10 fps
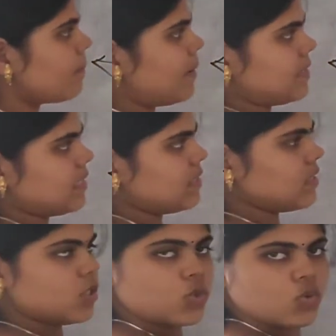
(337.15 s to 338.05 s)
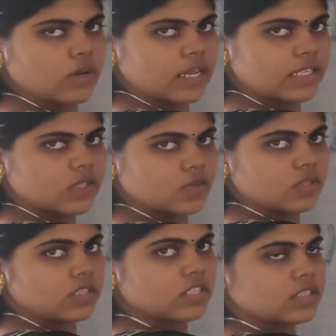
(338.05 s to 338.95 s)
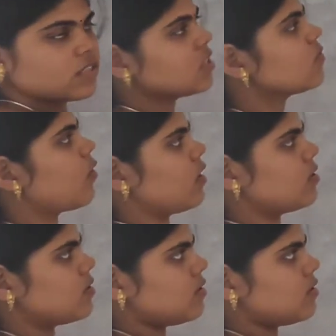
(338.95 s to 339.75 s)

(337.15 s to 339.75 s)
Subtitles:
passes these two lines with distinct points.